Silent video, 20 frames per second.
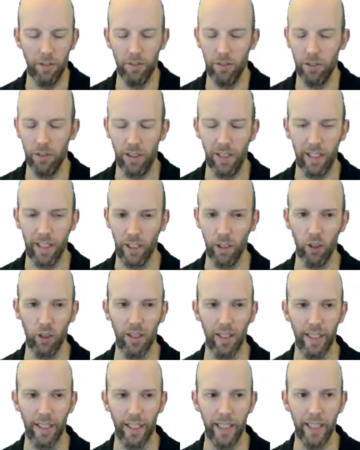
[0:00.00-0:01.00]
clicking on a
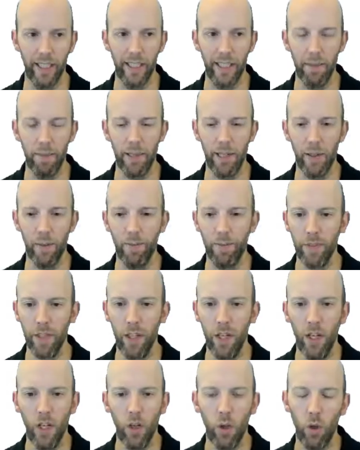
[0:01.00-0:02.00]
link in an email,
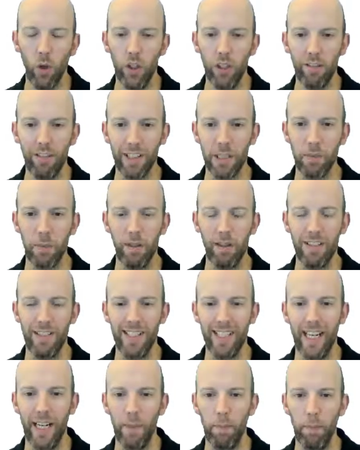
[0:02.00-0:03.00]
or you're
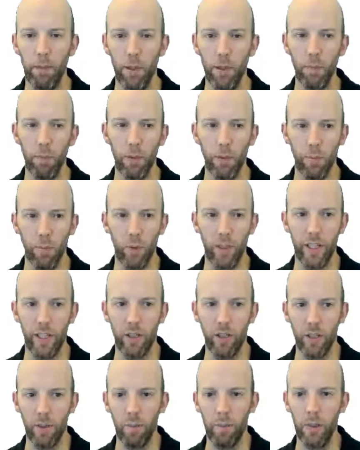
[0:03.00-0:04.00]
experiencing a problem with your
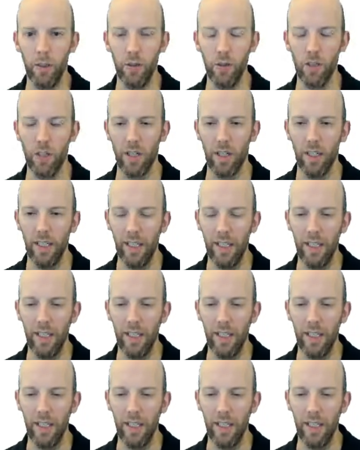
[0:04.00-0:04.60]
computer,